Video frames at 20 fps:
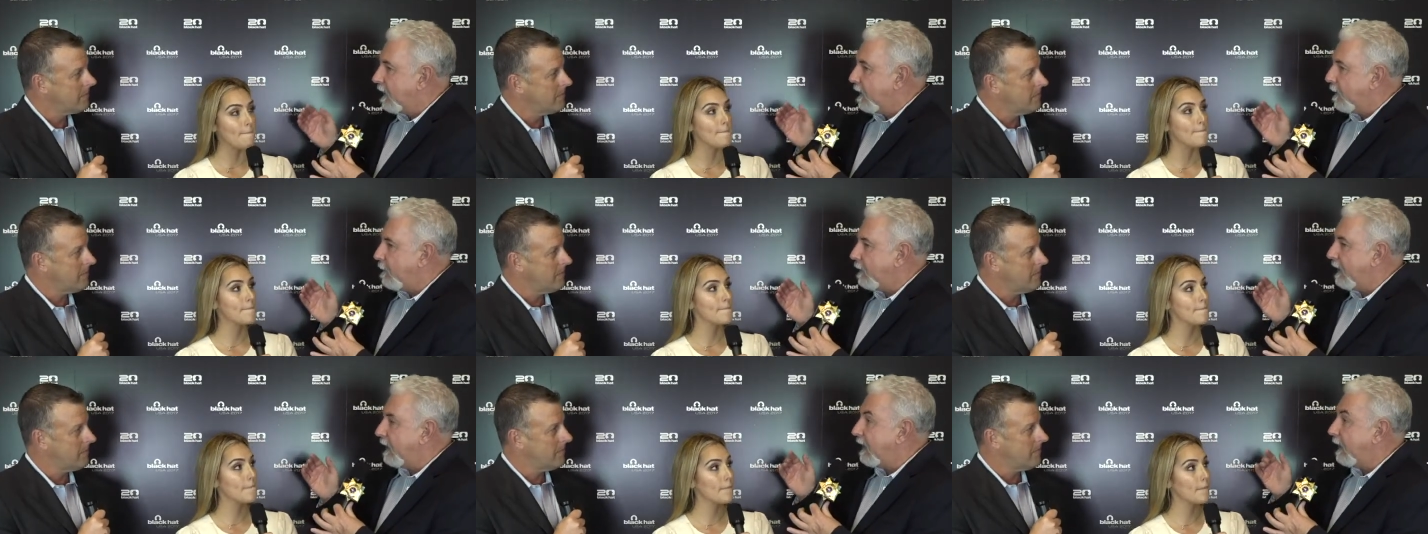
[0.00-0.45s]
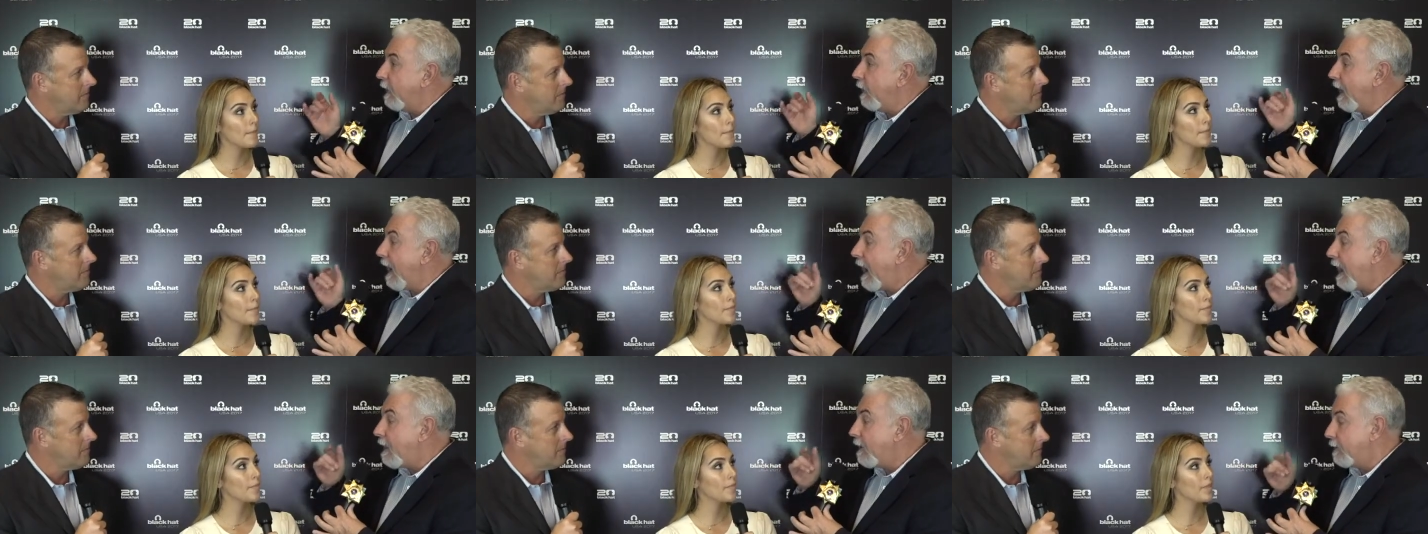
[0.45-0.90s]
Speaker 1: bringing their
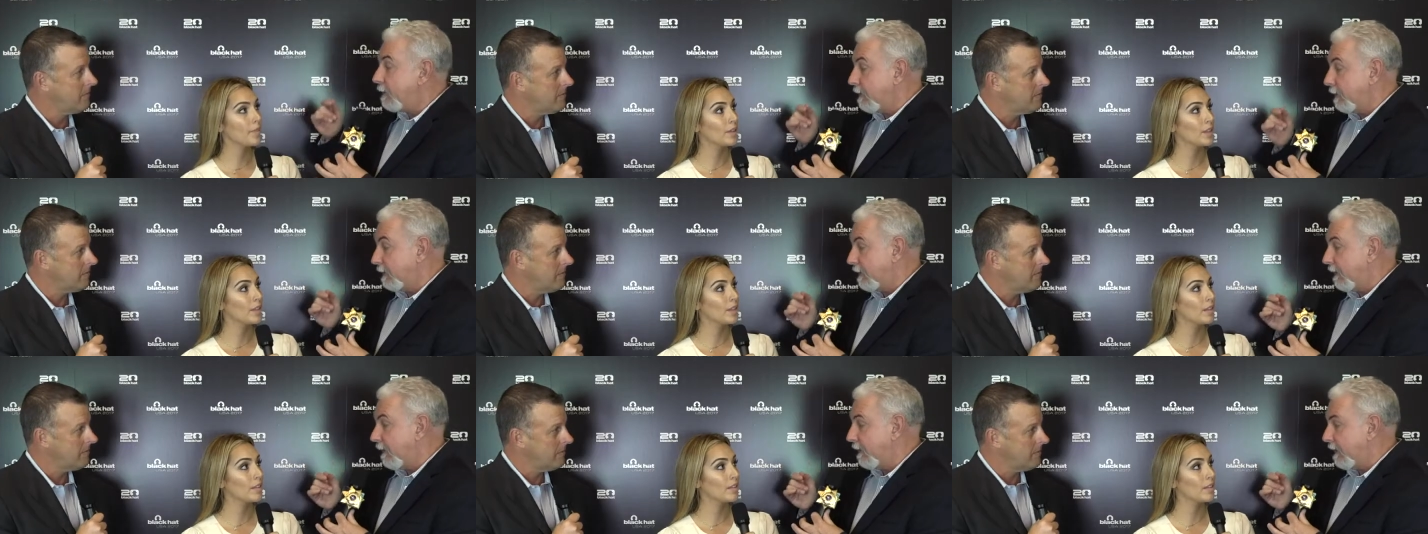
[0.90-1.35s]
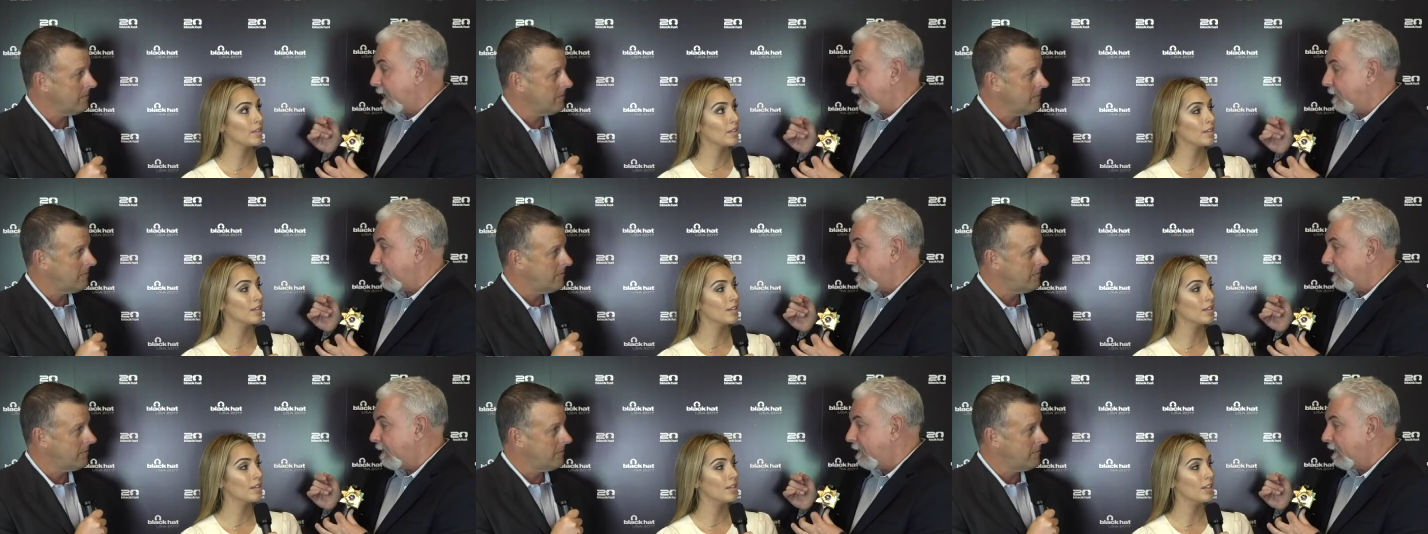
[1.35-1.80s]
attitude to the
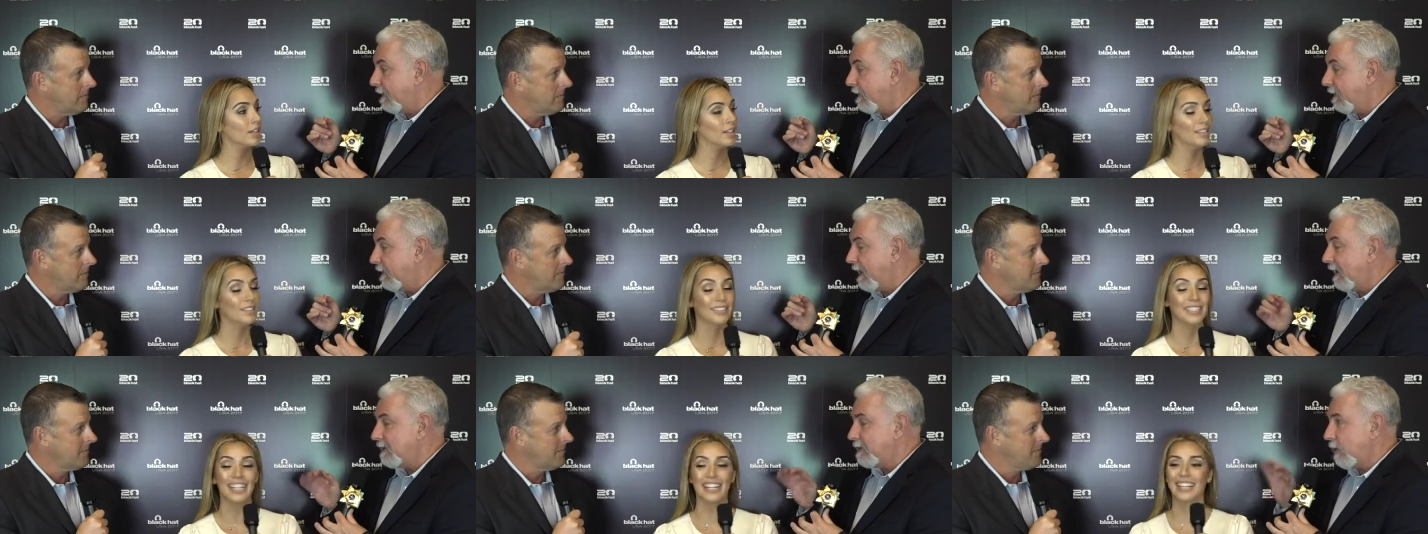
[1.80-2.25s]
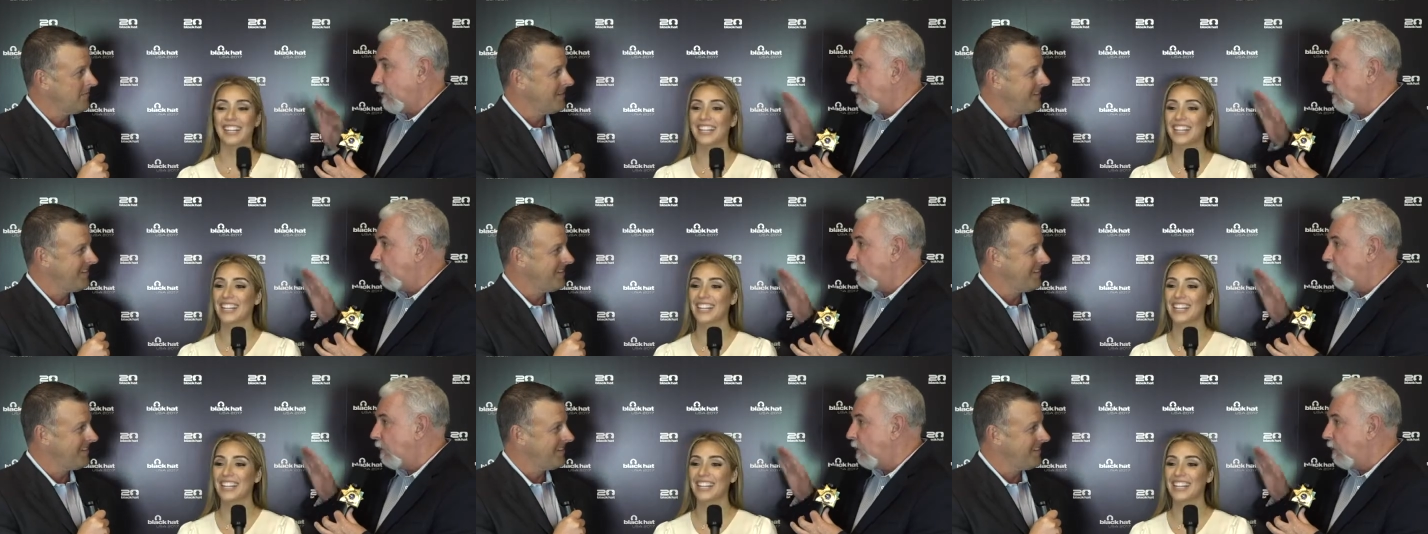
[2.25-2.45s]
table. That's a whole